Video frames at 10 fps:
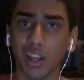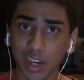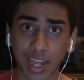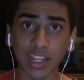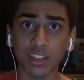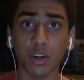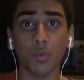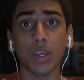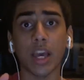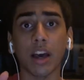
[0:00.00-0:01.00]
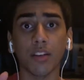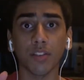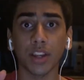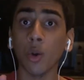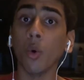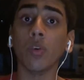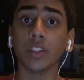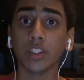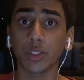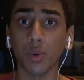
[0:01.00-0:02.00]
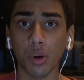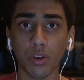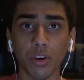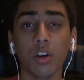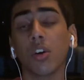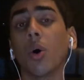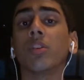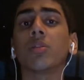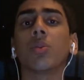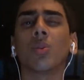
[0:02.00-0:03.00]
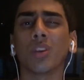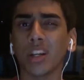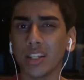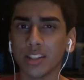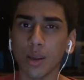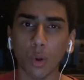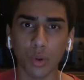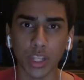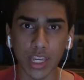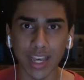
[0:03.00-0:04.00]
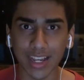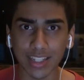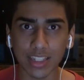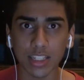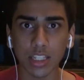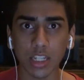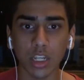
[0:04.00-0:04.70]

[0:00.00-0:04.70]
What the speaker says: Next, we have an over-the-shoulder, also known as the OTS.